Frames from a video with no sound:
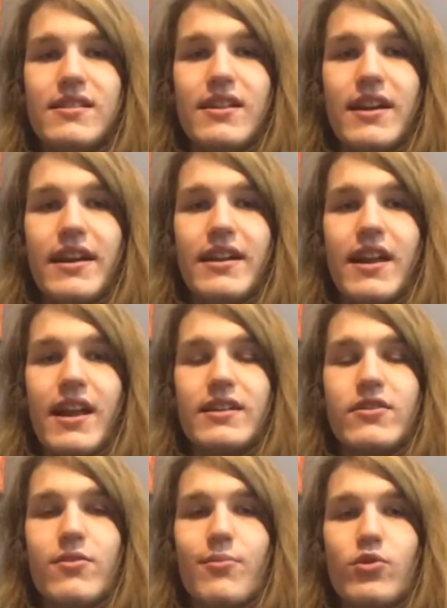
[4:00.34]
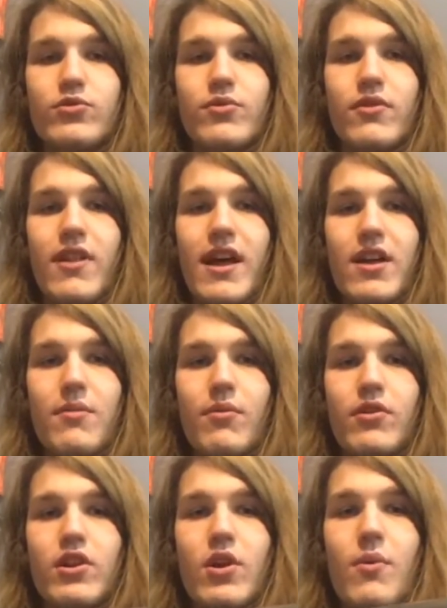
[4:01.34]
to tighten, and they're the most
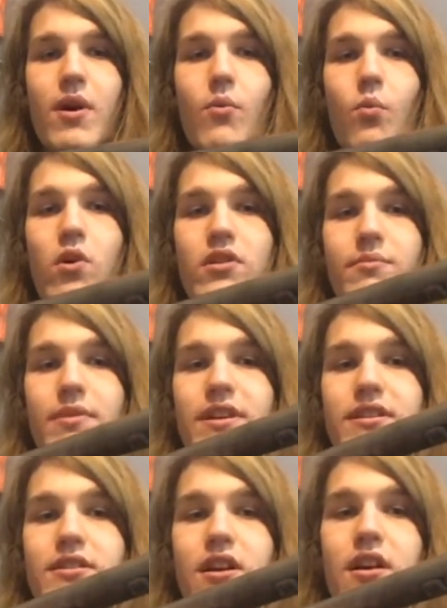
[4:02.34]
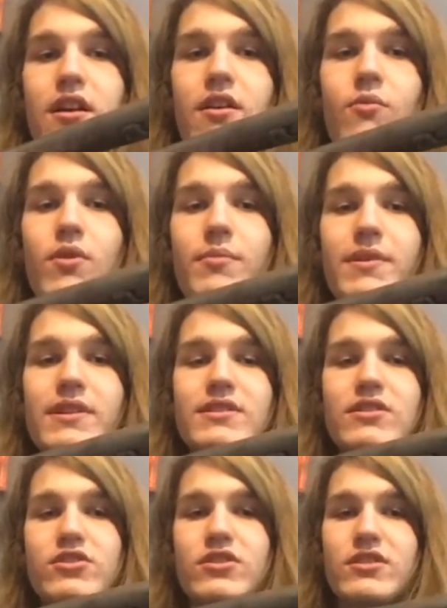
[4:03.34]
reliable. You don't want 1 piece. 1 piece
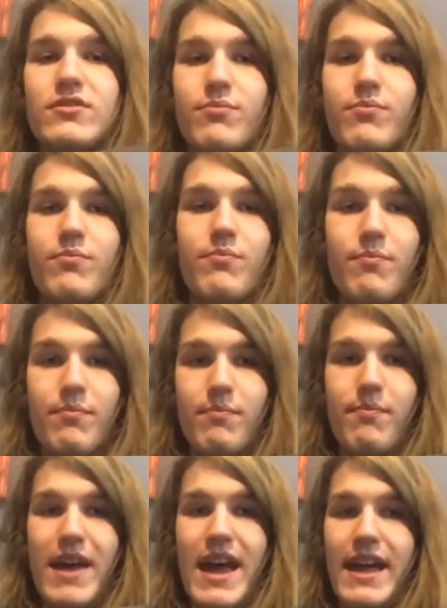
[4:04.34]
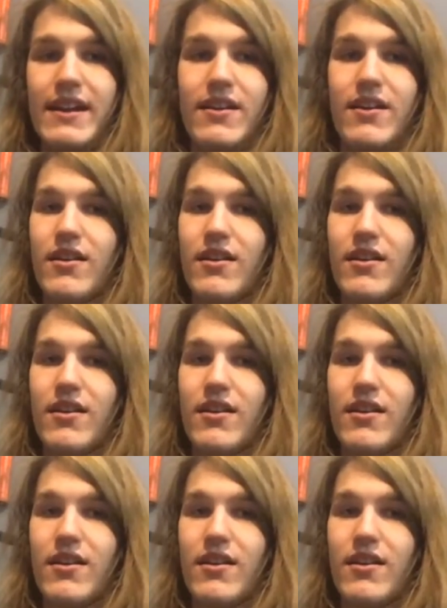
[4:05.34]
is just bad.